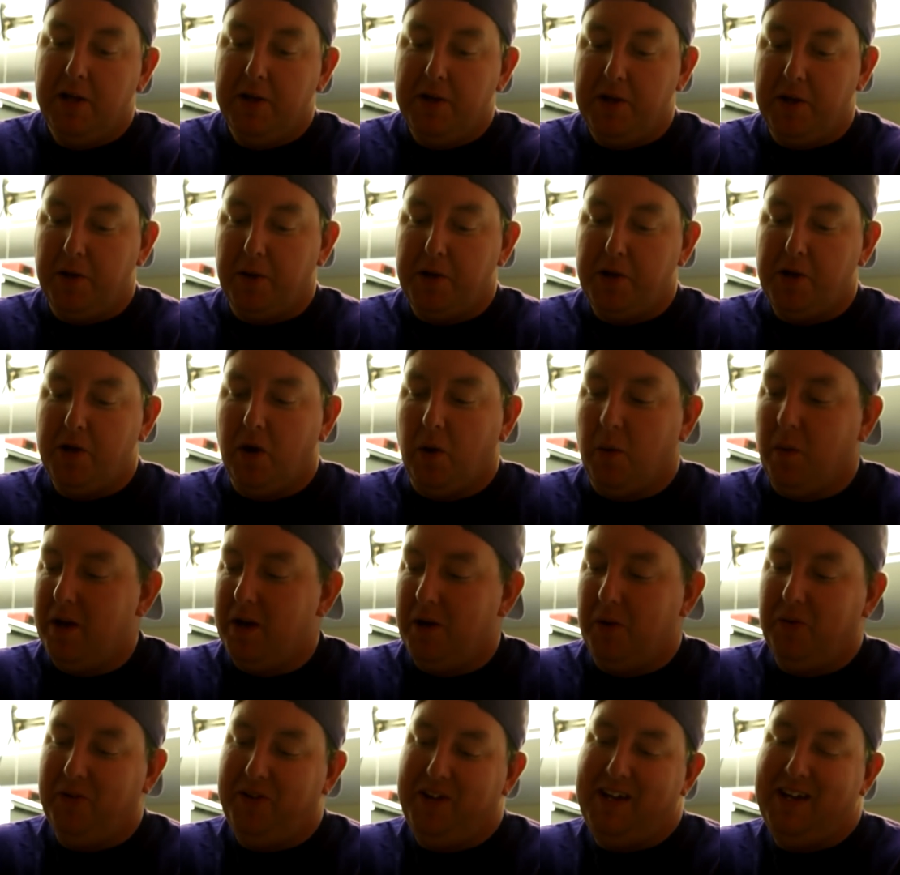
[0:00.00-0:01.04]
You don't want
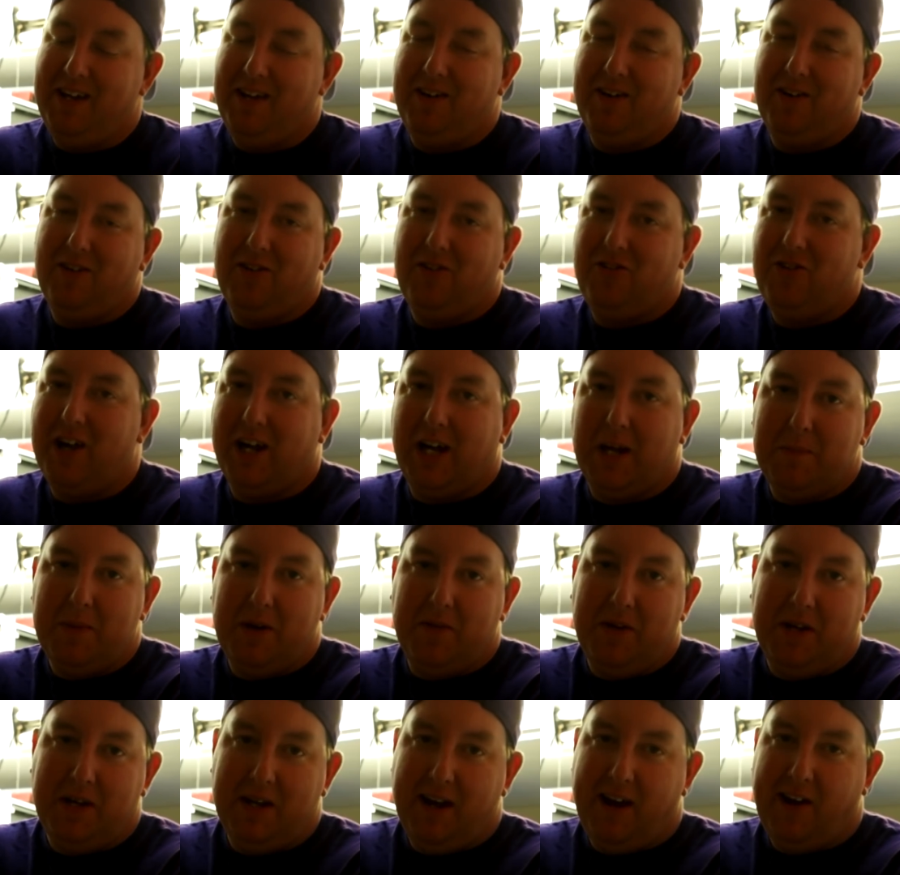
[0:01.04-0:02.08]
to really check them
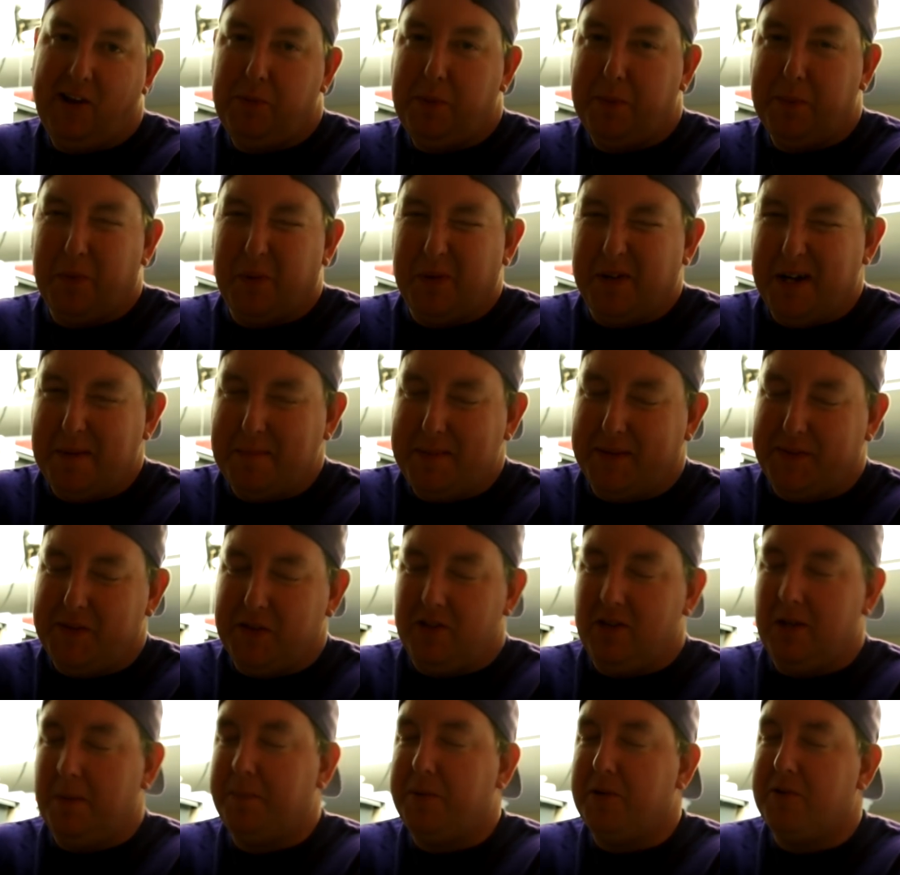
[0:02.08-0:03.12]
every day, because people worry about the
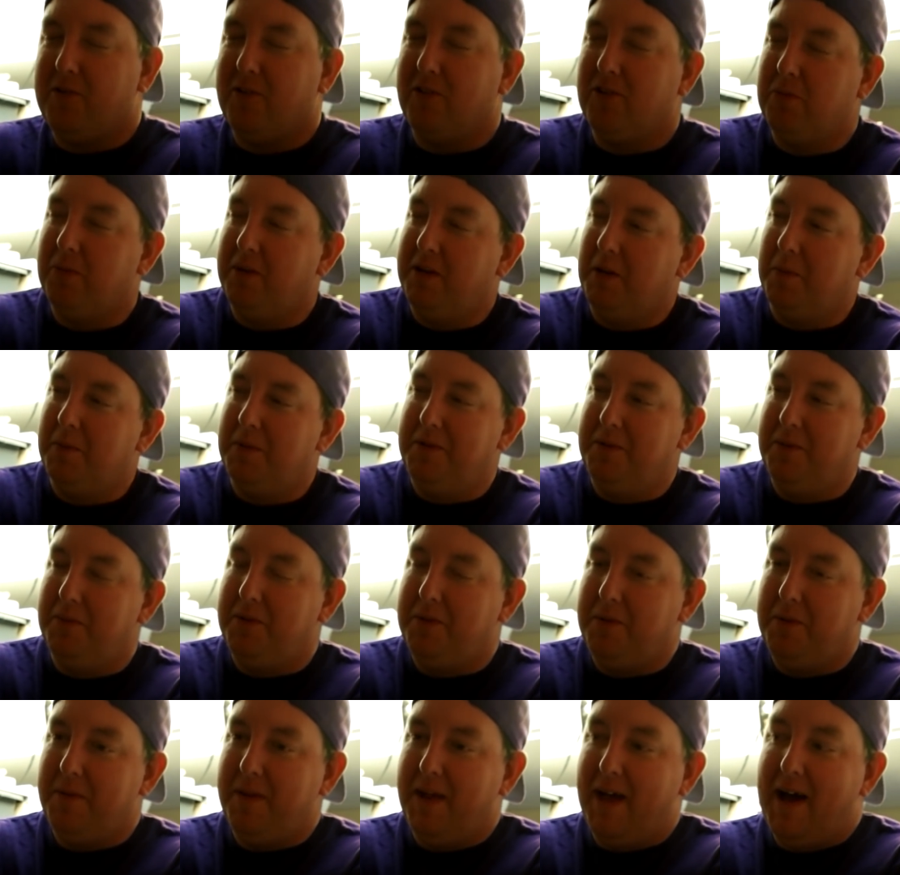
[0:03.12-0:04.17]
temperature swing when you
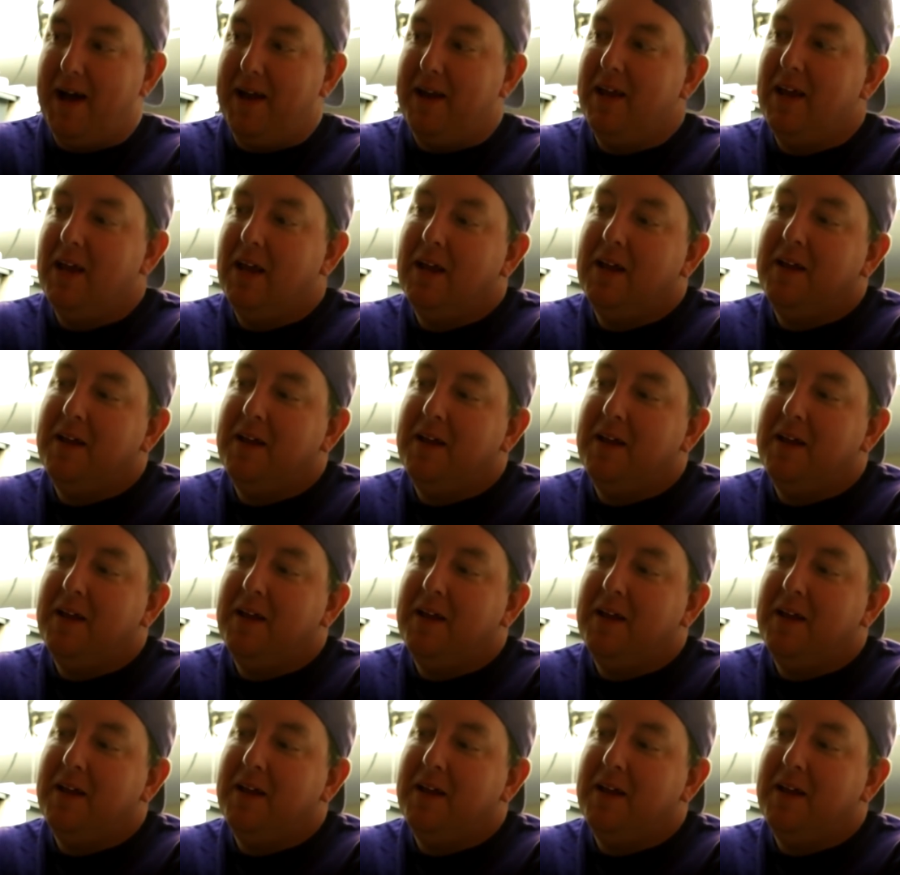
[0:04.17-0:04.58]
do that.